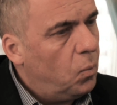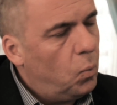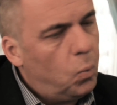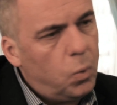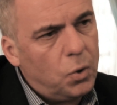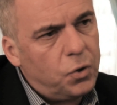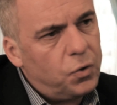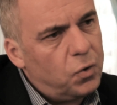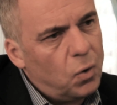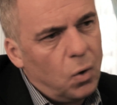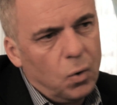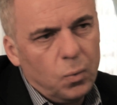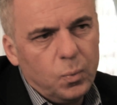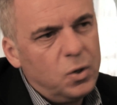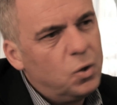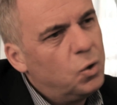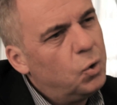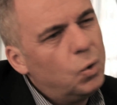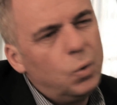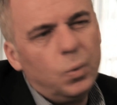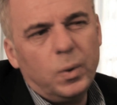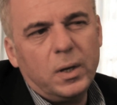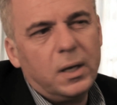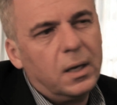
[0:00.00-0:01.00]
What are we
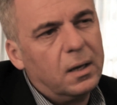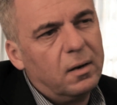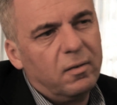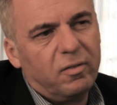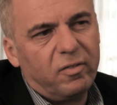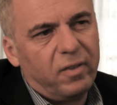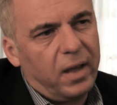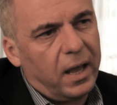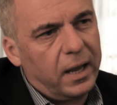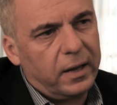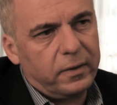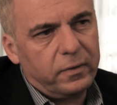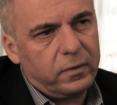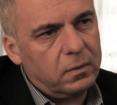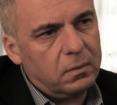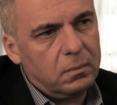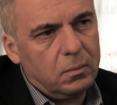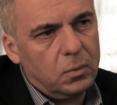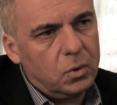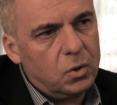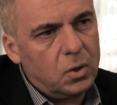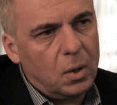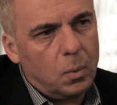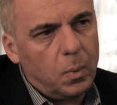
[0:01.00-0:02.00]
doing, in fact?
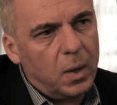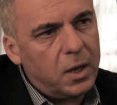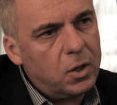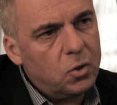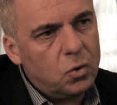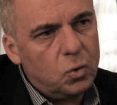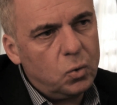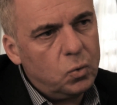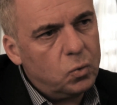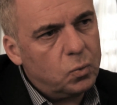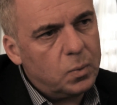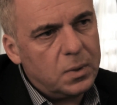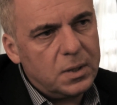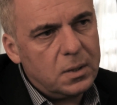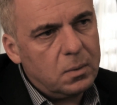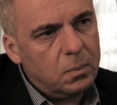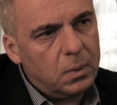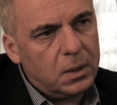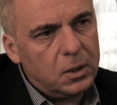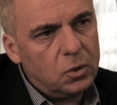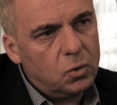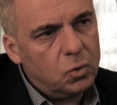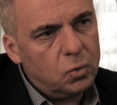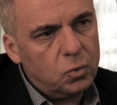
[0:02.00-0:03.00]
Why don't
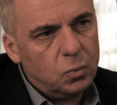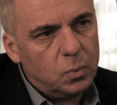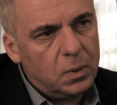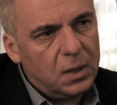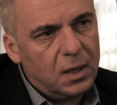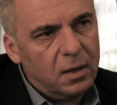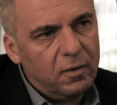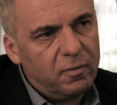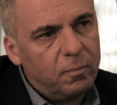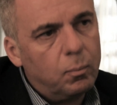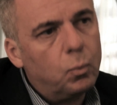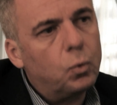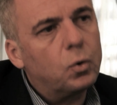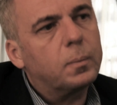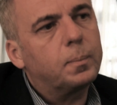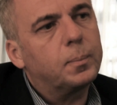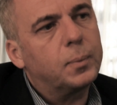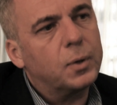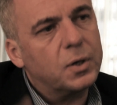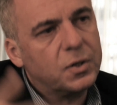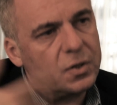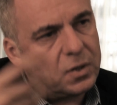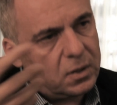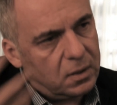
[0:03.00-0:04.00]
we give more
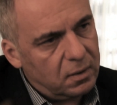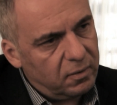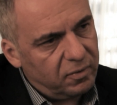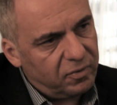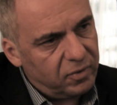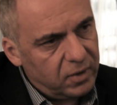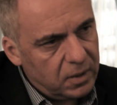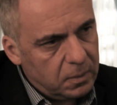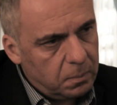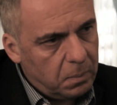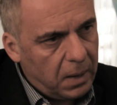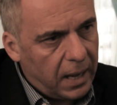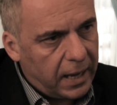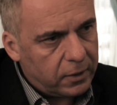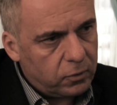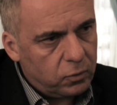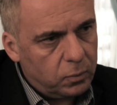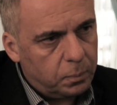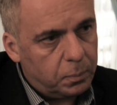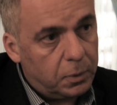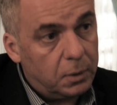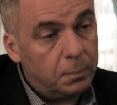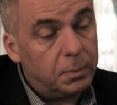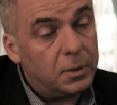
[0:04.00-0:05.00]
positive feedback
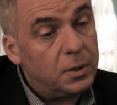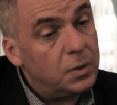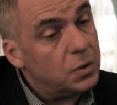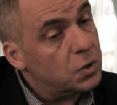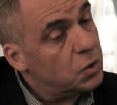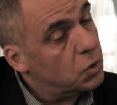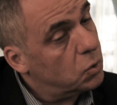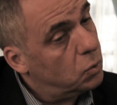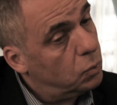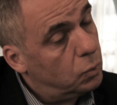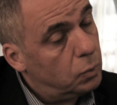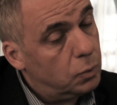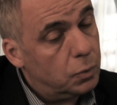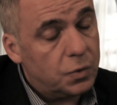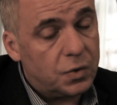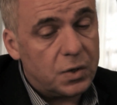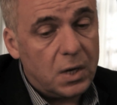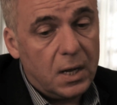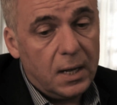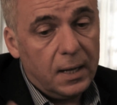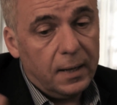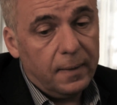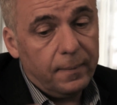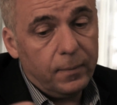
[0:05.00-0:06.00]
to people in
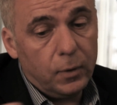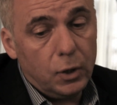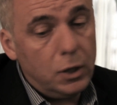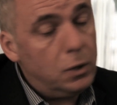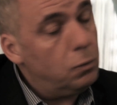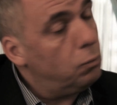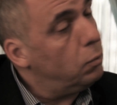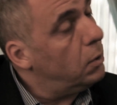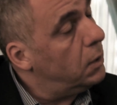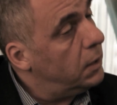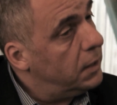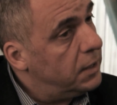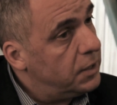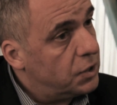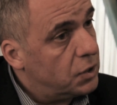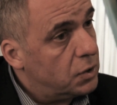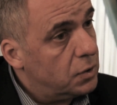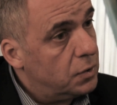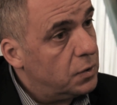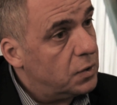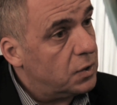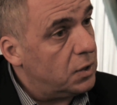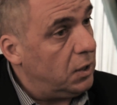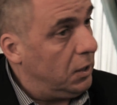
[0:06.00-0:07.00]
schools, in
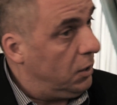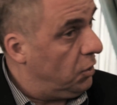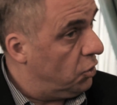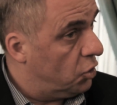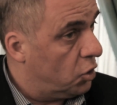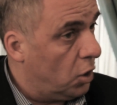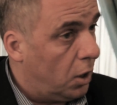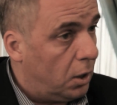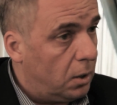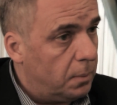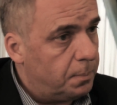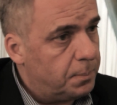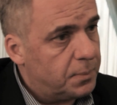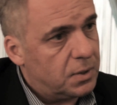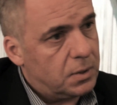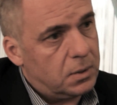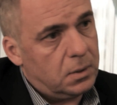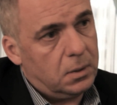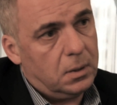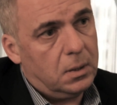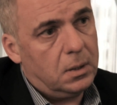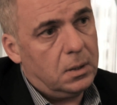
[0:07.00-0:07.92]
relations, in jobs?